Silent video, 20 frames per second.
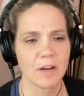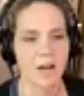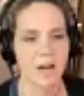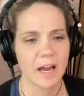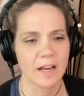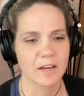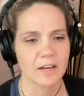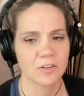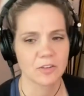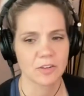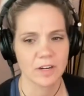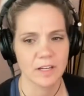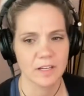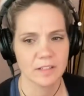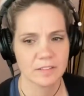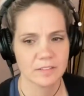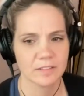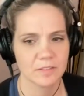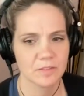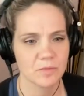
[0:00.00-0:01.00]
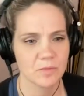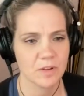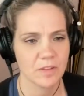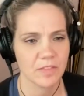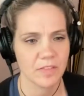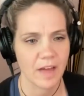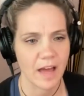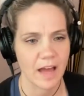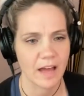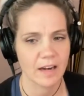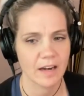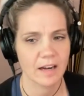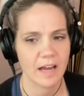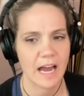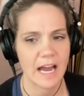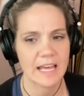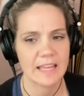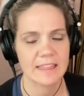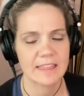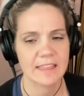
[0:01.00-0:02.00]
I agree with that.
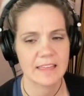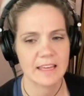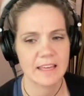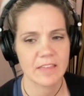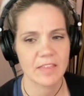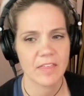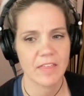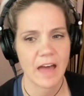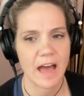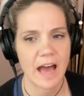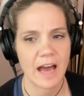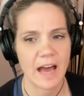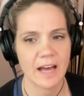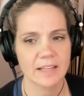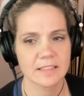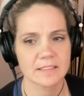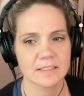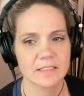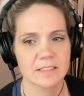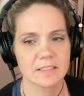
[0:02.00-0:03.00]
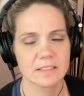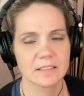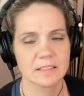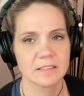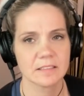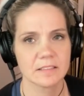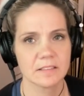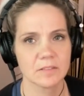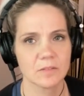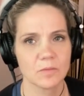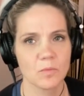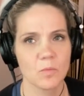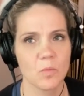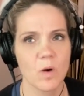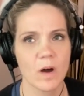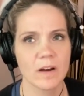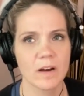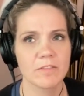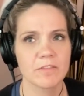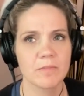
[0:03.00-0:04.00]
I think that
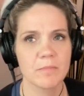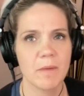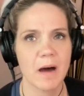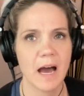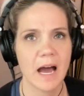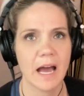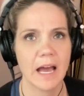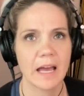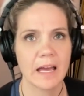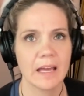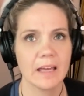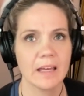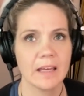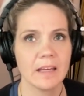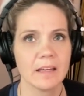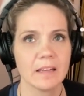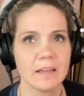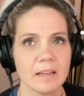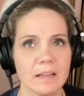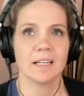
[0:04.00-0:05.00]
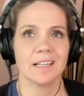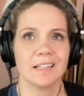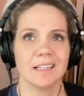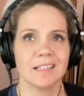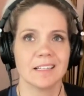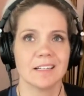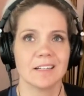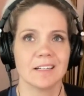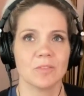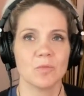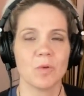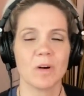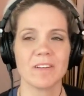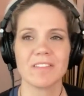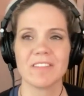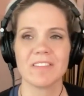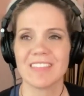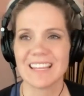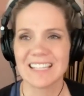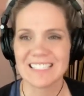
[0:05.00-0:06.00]
one of my one of
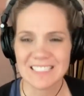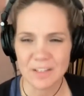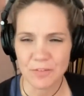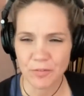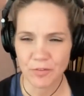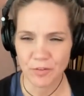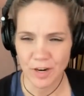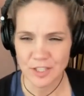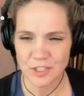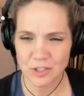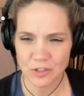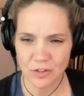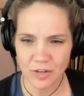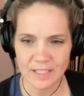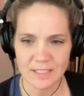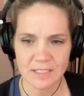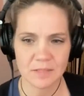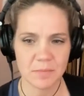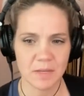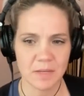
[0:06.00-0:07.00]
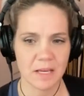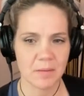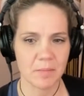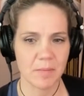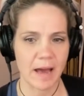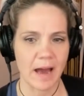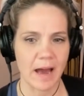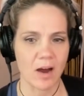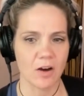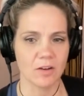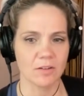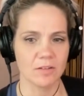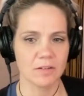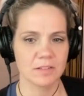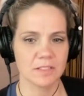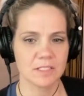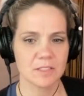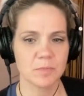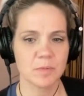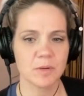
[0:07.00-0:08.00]
the things that frustrates me about
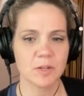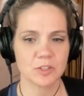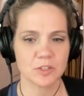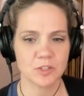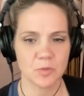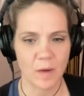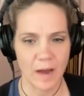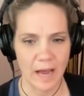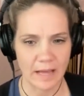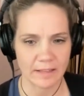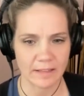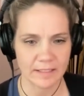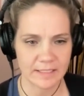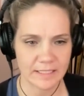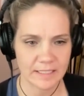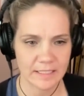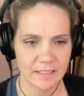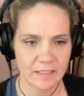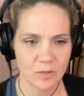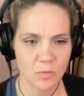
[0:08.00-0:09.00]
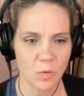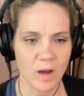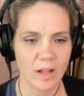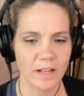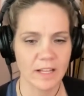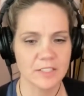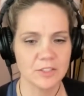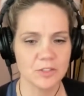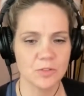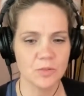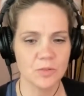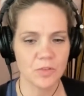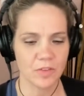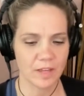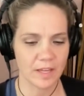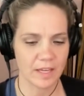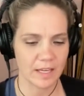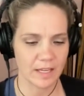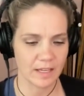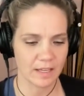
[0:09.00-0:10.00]
spirituality, while I do
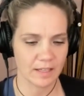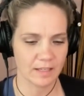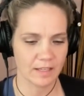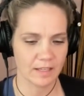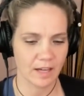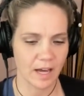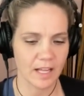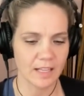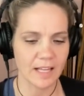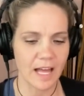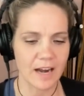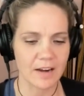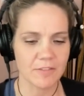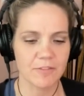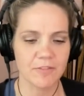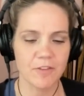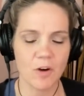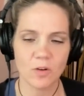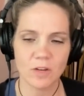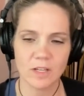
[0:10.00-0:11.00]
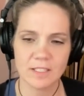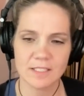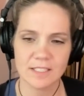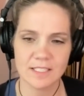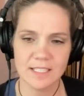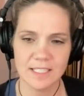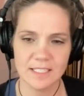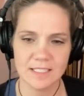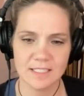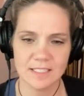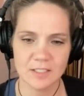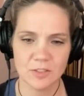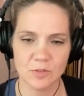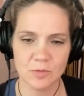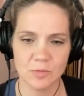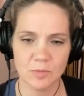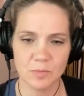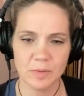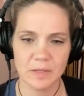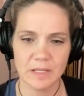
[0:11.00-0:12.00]
think a lot of focus needs
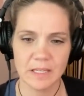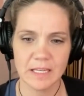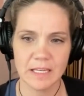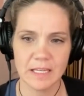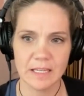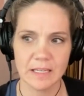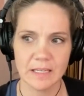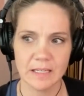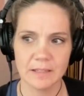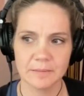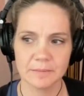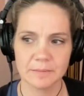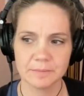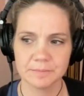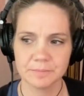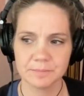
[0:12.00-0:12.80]
to be